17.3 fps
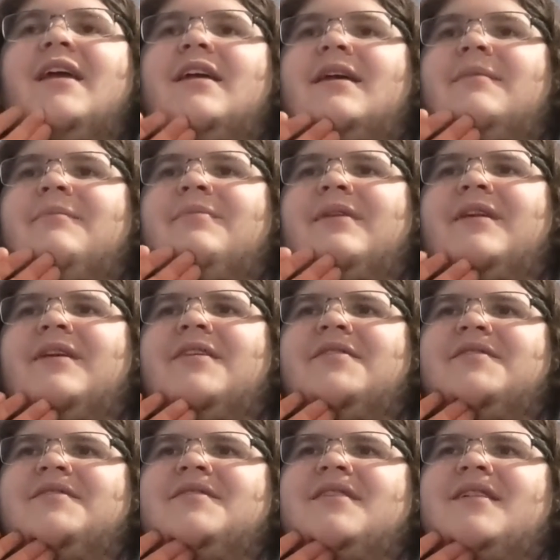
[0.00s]
It, eh, but he
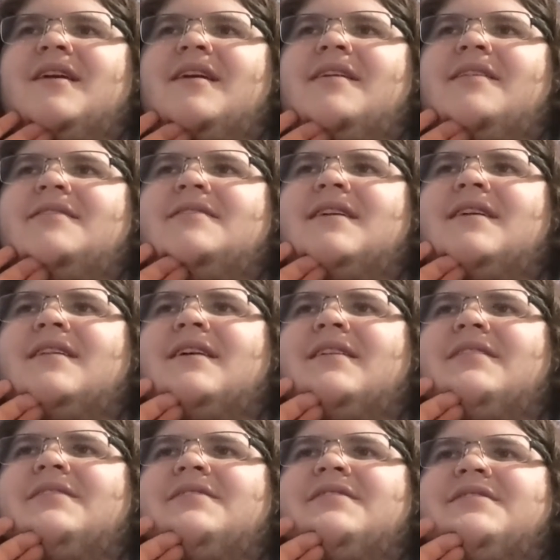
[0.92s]
goes to like say
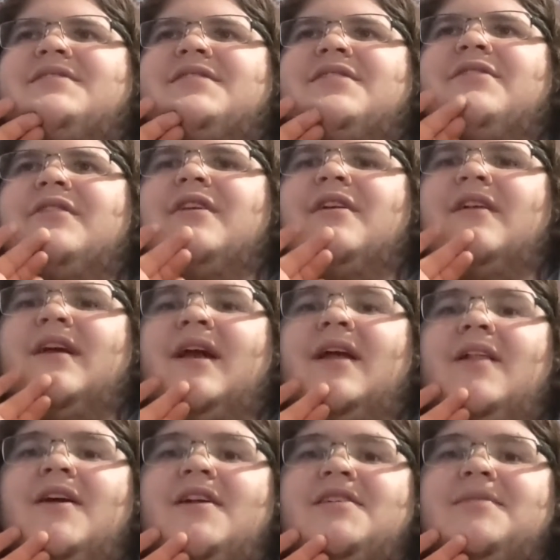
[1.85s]
like to the security guard like
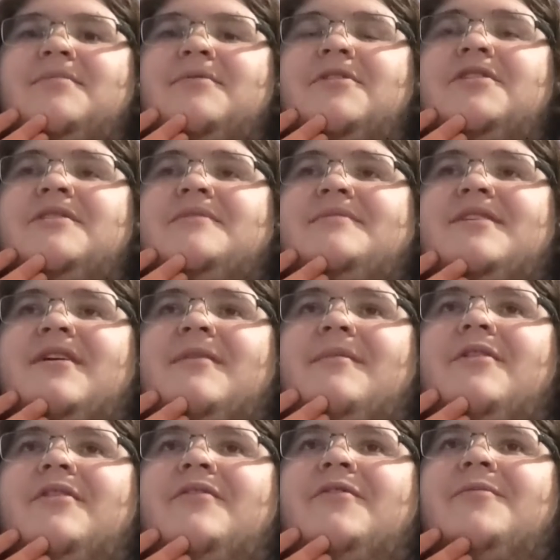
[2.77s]
I lost LeBron James. You
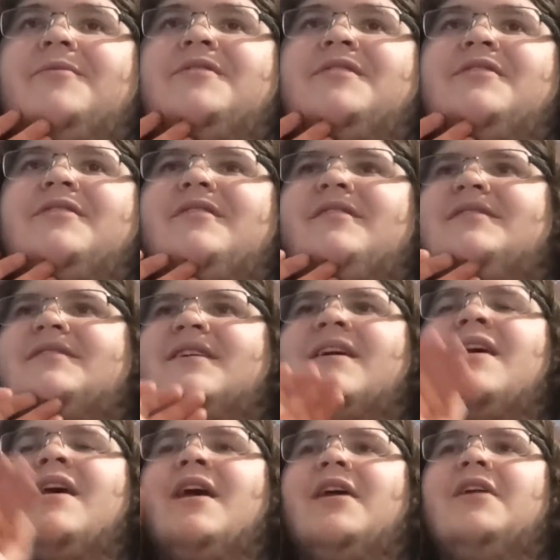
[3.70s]
got me. Look for him. The security guard's
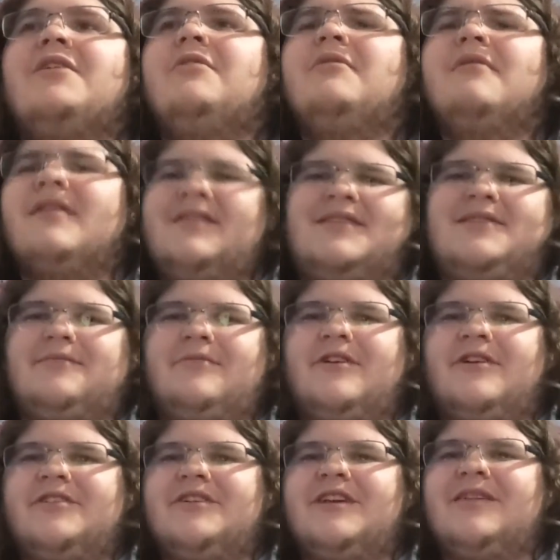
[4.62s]
like, you lost
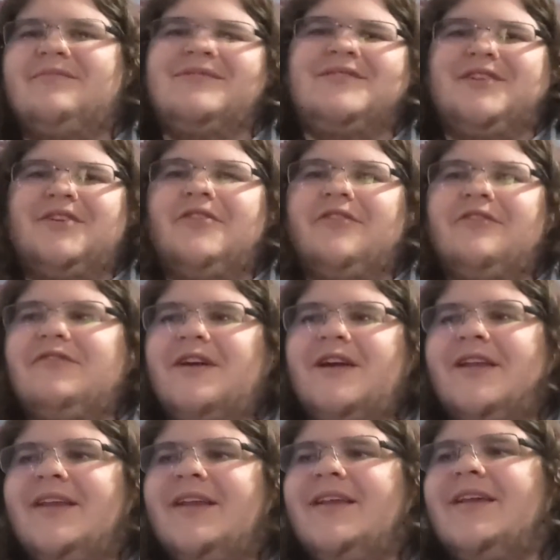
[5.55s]
LeBron James. You're a
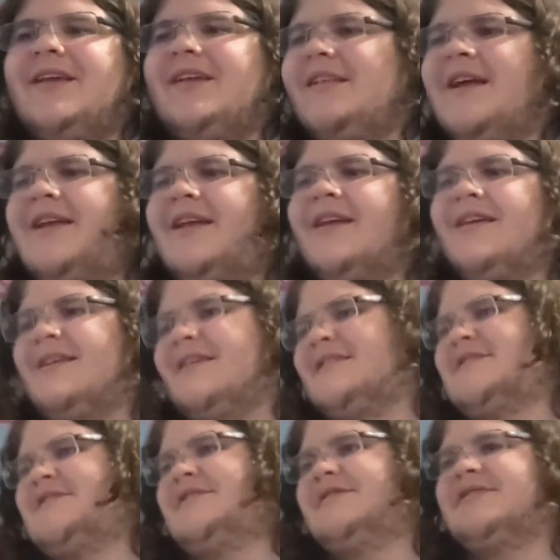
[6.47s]
fucking idiot. Like
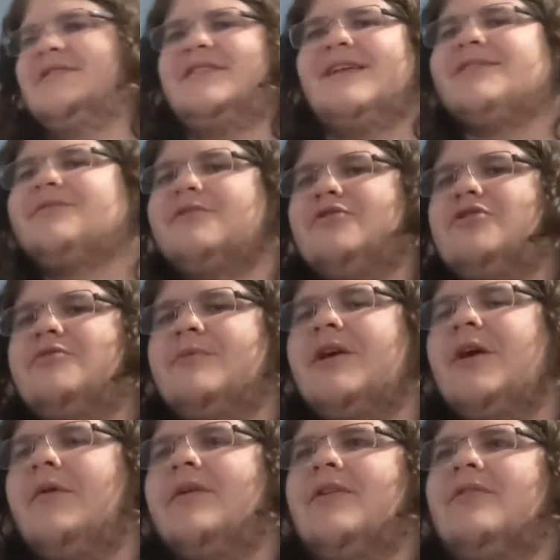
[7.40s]
Seriously, that's what you should
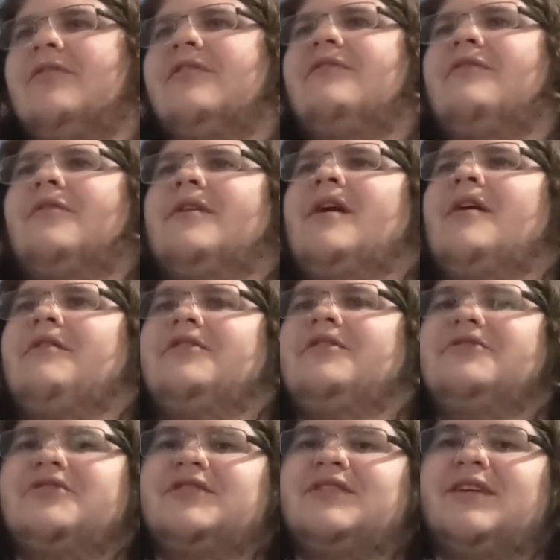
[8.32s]
be going to look for now.
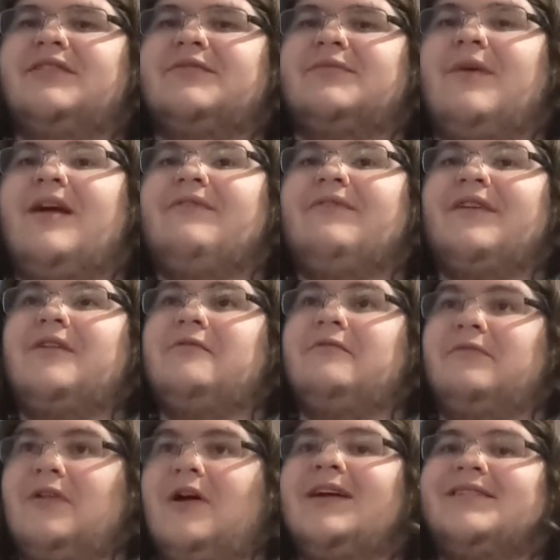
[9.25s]
You should tell his wife that
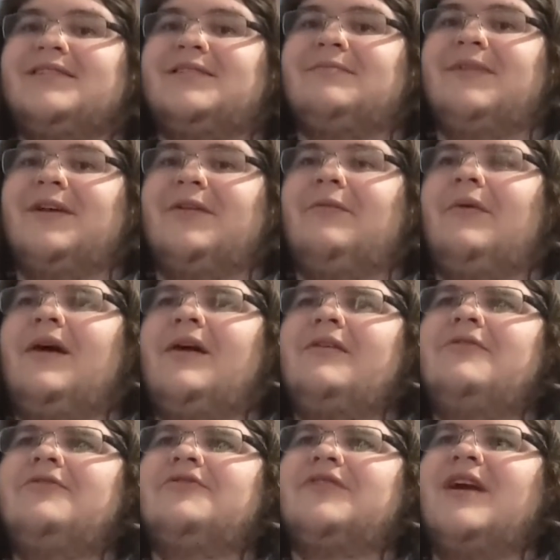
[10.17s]
you've lost him. Like,
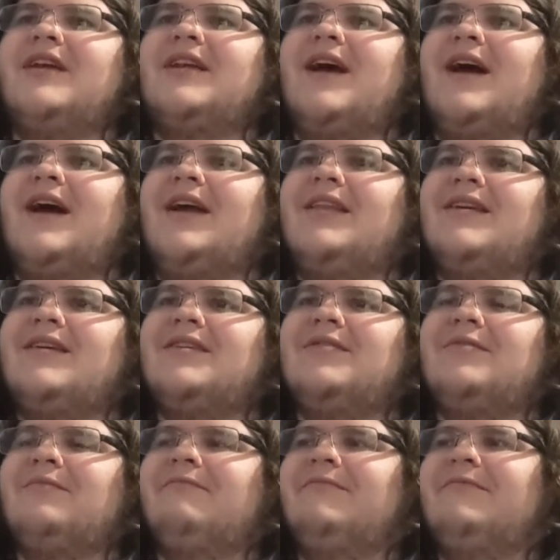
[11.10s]
why are you trying to hide it,
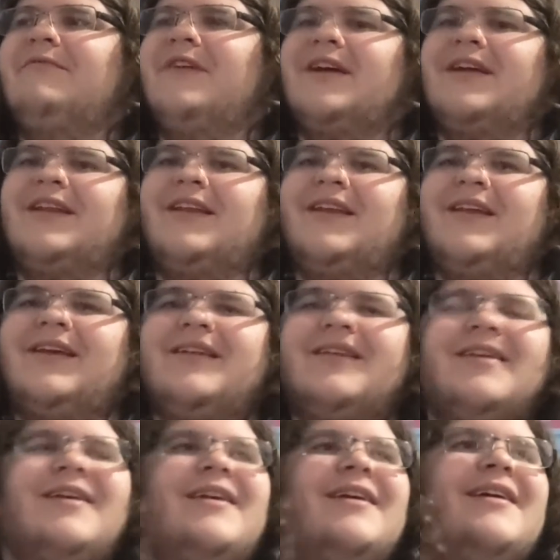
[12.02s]
you fucking idiot?